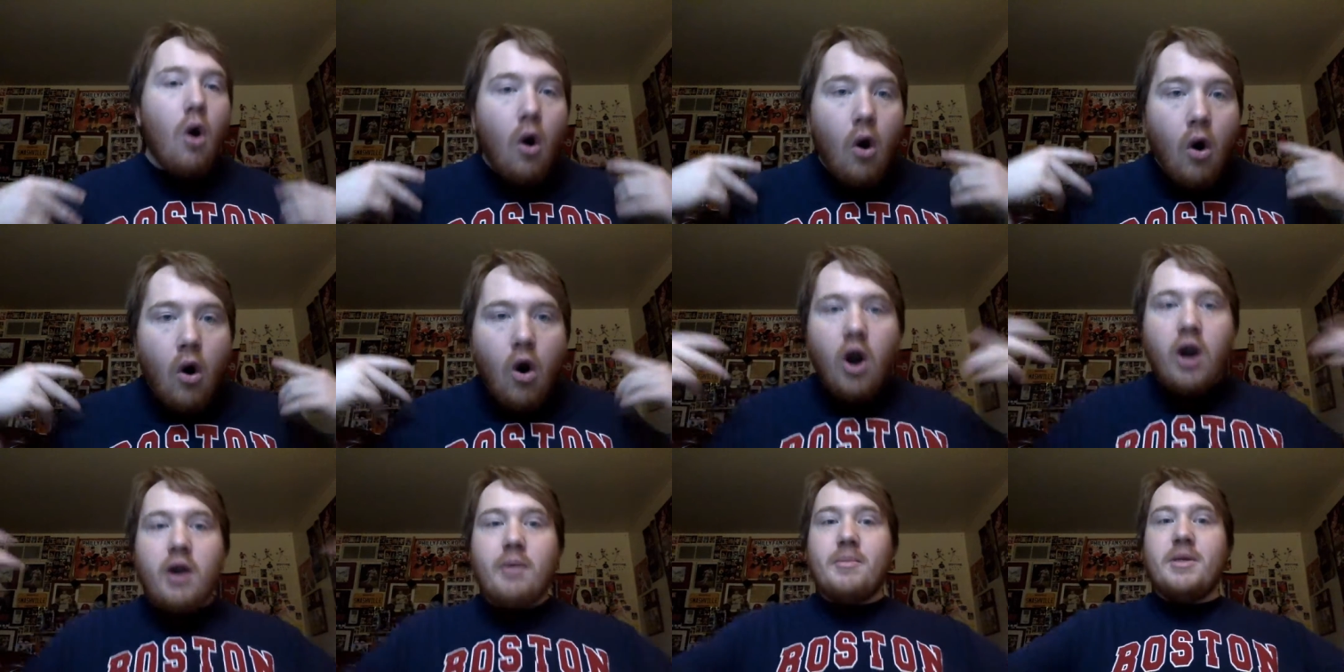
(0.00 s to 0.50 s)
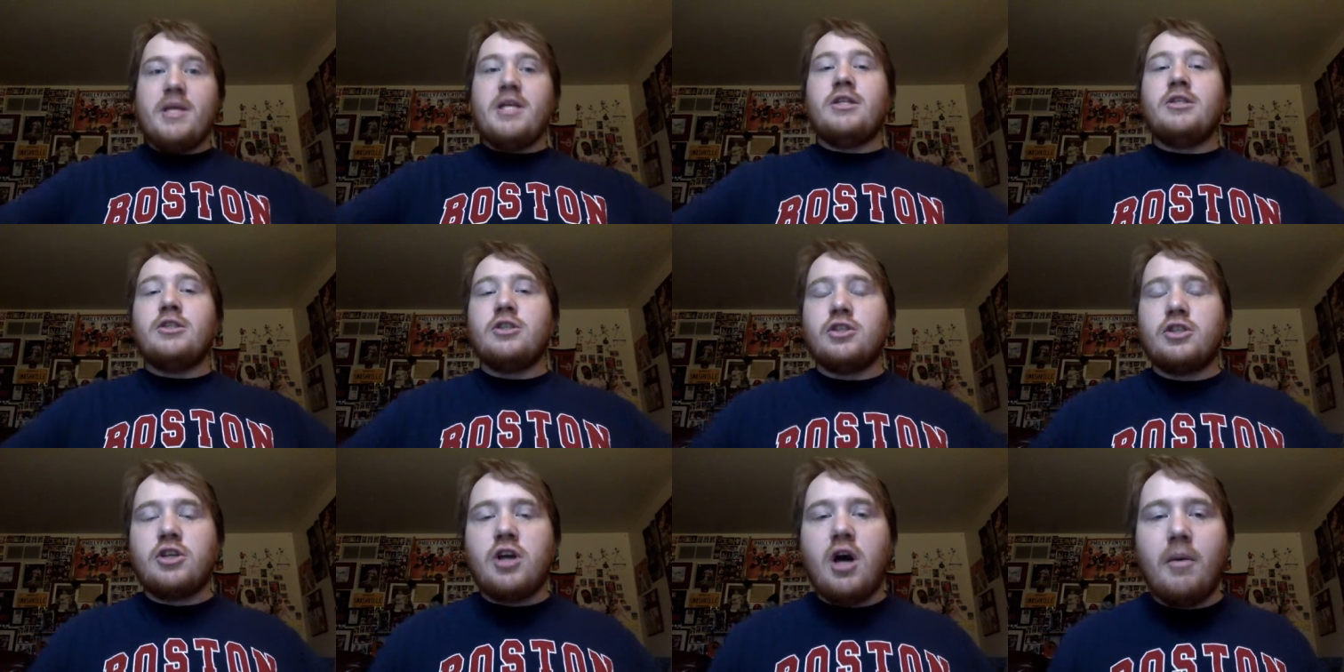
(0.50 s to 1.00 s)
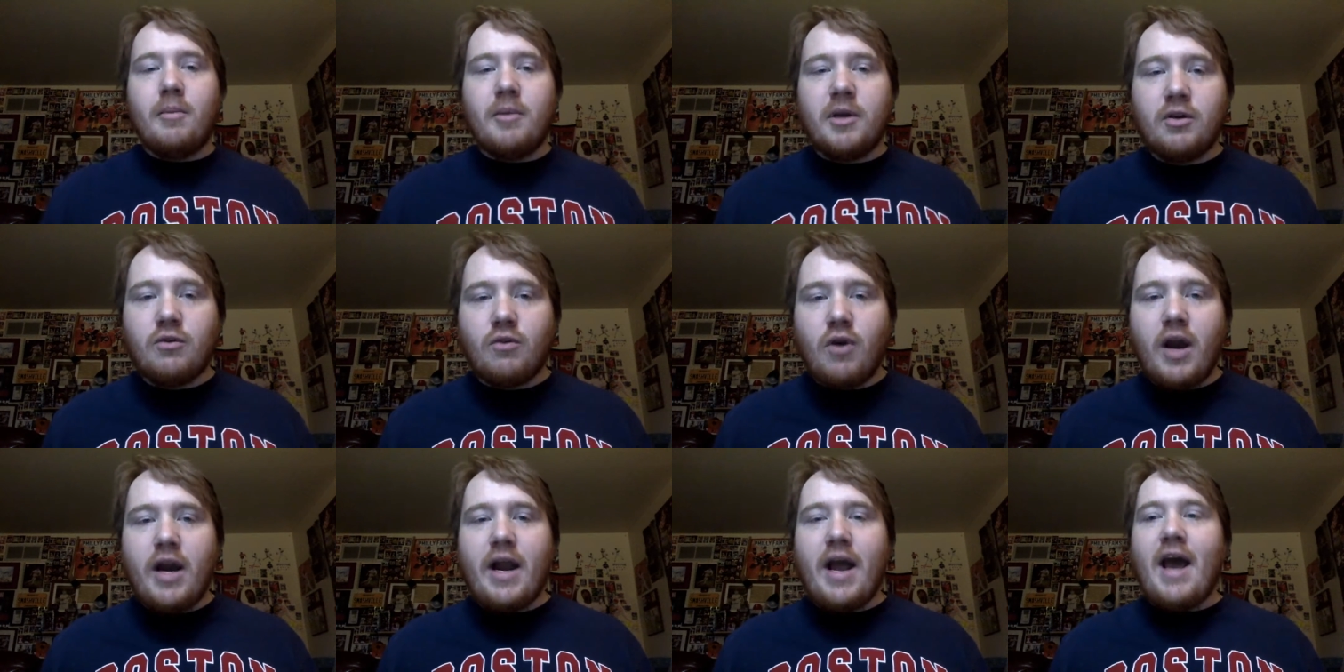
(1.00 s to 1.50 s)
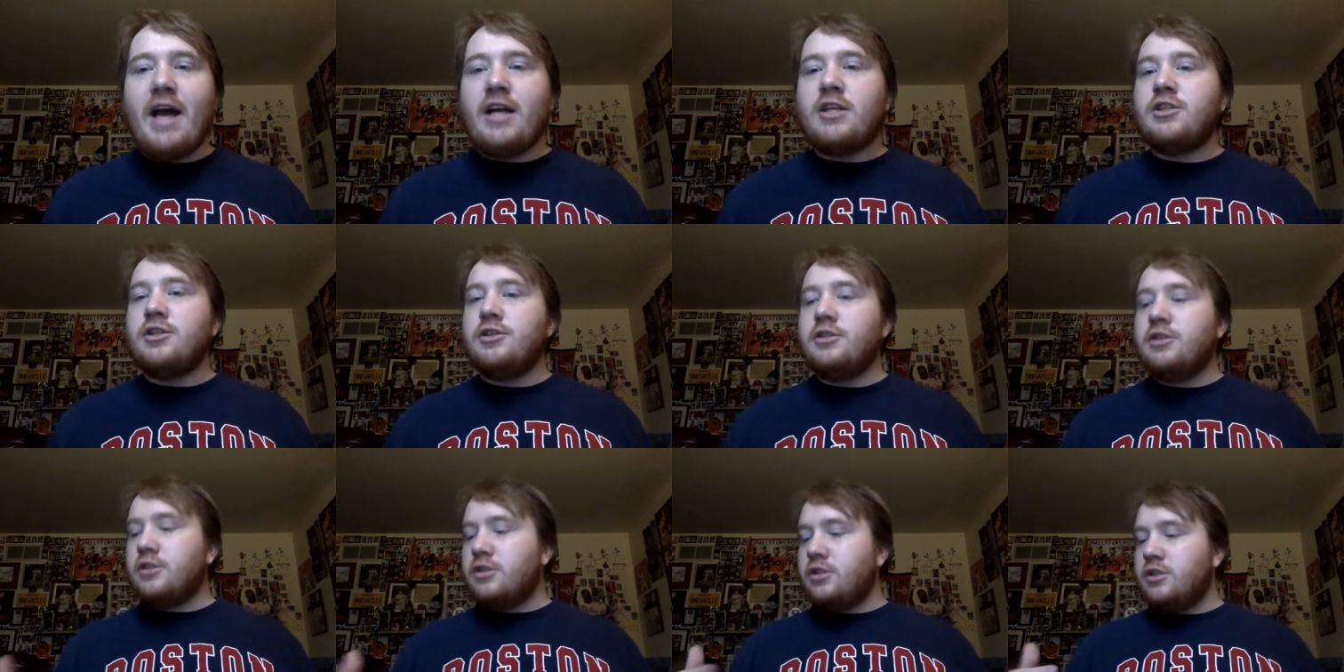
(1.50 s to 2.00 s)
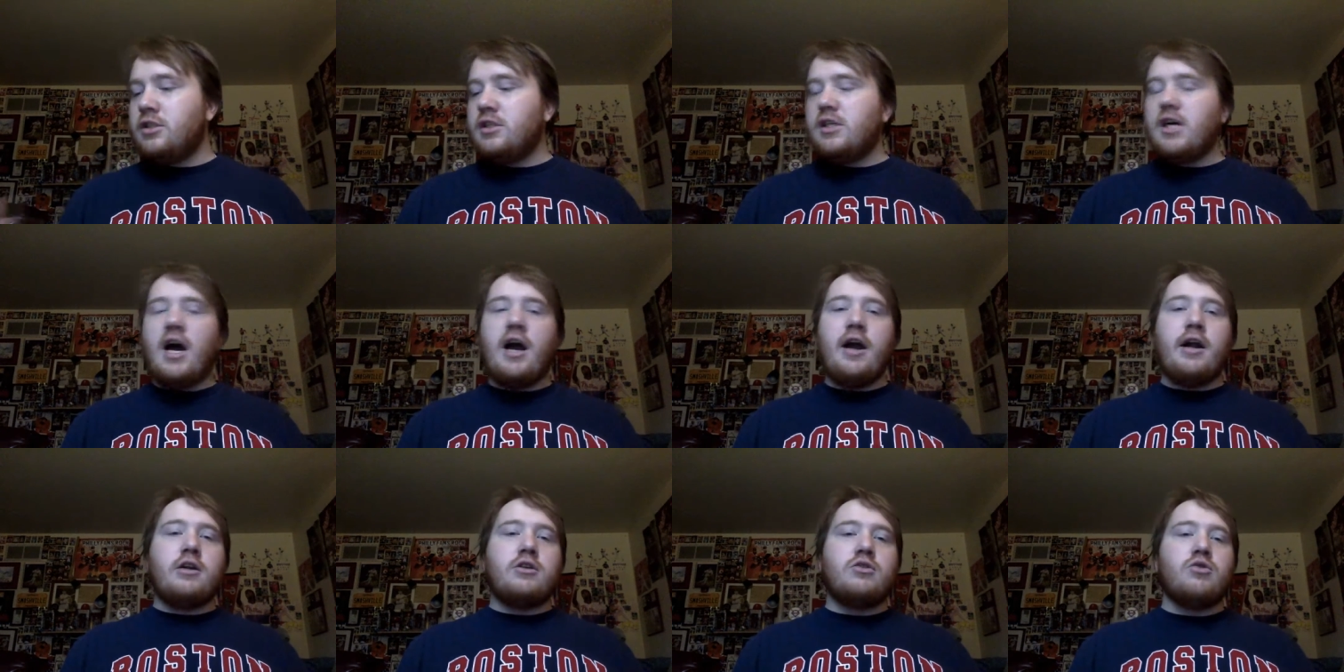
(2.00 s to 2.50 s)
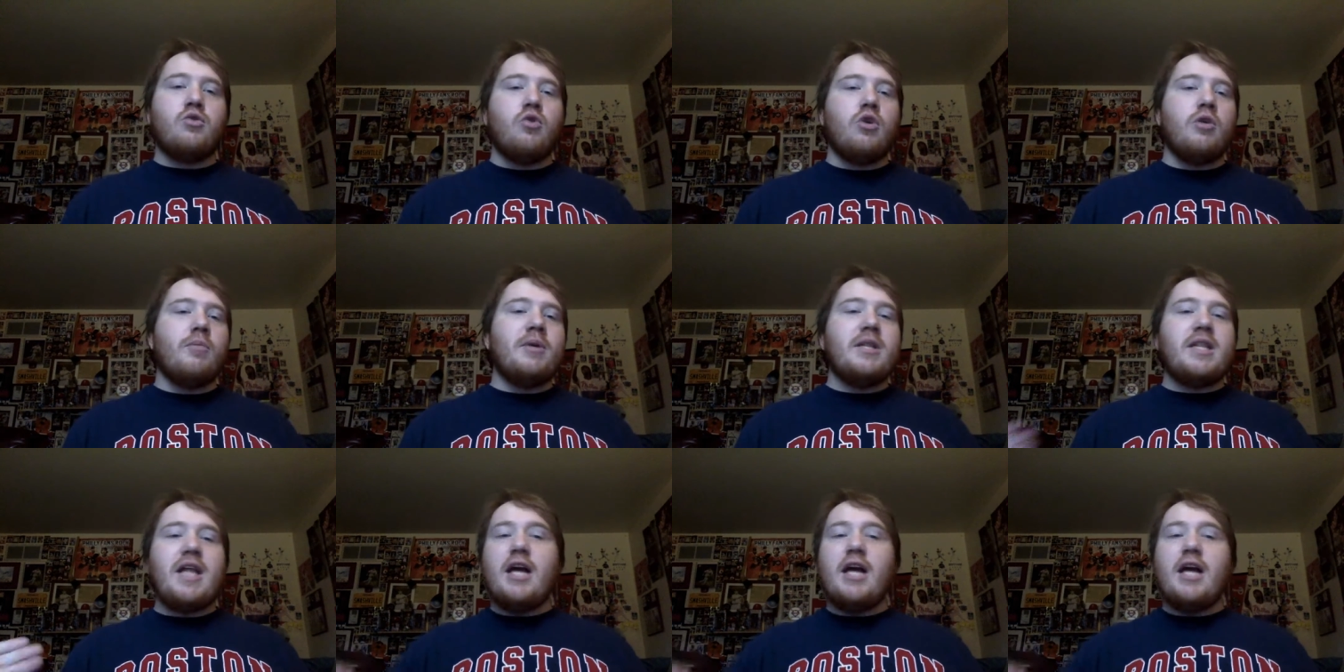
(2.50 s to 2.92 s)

army just coming right at you this entire tournament.